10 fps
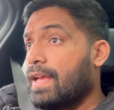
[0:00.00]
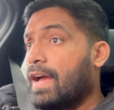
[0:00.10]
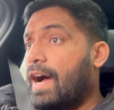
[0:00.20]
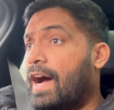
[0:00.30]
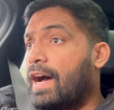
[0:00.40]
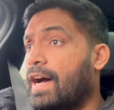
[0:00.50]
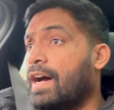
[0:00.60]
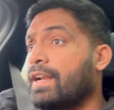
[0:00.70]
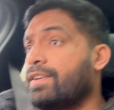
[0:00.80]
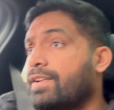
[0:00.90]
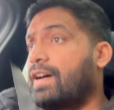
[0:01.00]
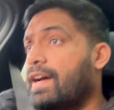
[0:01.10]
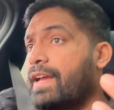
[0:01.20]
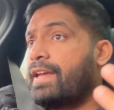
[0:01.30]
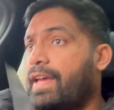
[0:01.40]
and
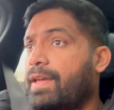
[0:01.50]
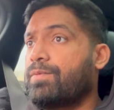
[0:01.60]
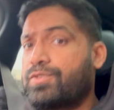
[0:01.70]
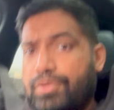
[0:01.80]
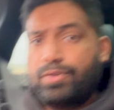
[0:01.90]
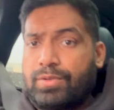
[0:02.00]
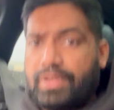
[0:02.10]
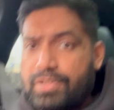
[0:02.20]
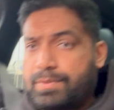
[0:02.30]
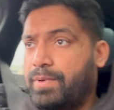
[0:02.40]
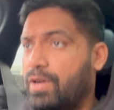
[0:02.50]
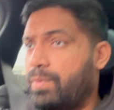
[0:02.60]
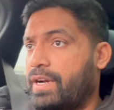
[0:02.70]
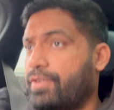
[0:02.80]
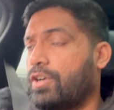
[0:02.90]
I came to this spot
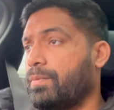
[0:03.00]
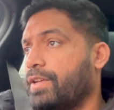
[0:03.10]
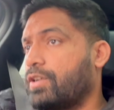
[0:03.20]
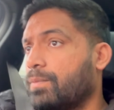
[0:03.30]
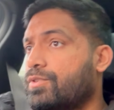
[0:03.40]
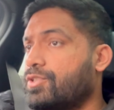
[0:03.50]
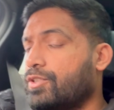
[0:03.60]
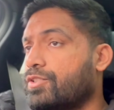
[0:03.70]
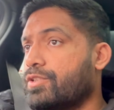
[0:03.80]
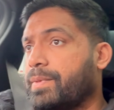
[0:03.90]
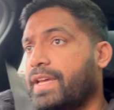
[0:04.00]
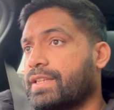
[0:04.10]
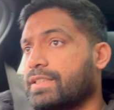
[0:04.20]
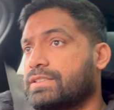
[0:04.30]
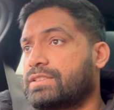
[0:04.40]
where I normally come to make
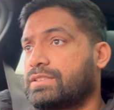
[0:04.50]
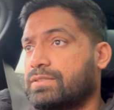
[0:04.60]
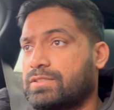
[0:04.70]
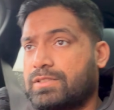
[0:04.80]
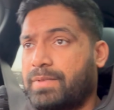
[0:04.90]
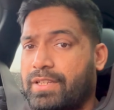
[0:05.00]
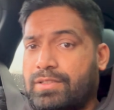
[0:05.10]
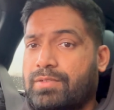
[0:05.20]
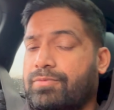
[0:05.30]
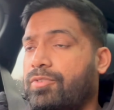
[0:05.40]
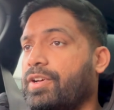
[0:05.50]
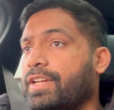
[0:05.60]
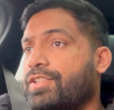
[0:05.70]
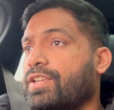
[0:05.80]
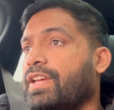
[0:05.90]
some
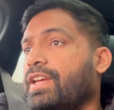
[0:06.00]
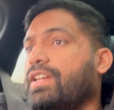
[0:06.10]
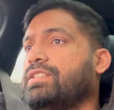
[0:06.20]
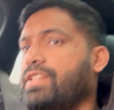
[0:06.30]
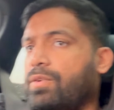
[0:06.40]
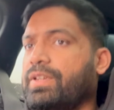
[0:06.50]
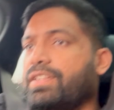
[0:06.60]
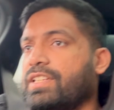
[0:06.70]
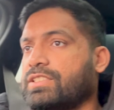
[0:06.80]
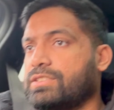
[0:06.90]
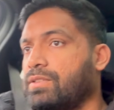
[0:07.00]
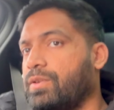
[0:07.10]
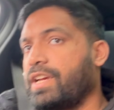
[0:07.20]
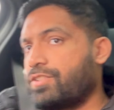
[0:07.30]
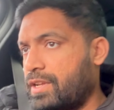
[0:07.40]
footage. It's the only decent
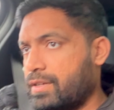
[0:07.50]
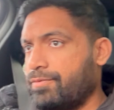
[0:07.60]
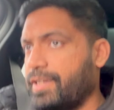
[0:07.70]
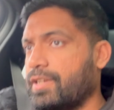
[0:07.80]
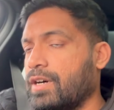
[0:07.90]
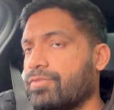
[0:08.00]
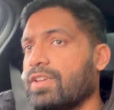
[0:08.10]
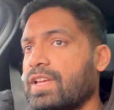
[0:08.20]
location I can think of.